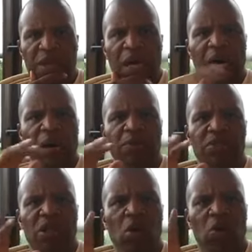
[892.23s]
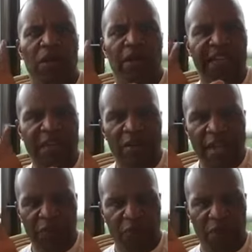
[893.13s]
Uh, so get on
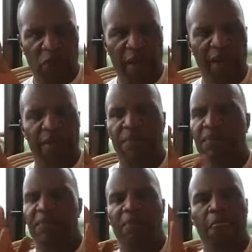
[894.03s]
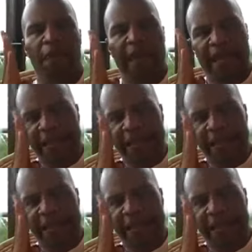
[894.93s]
that freeway and